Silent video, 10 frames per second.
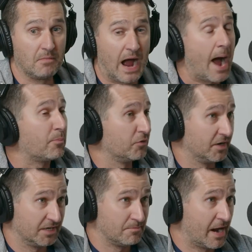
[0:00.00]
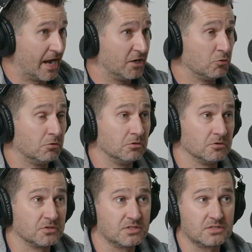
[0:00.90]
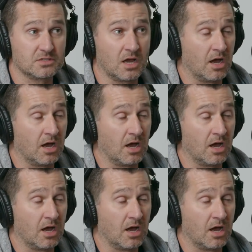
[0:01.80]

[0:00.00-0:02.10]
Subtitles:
operating manuals,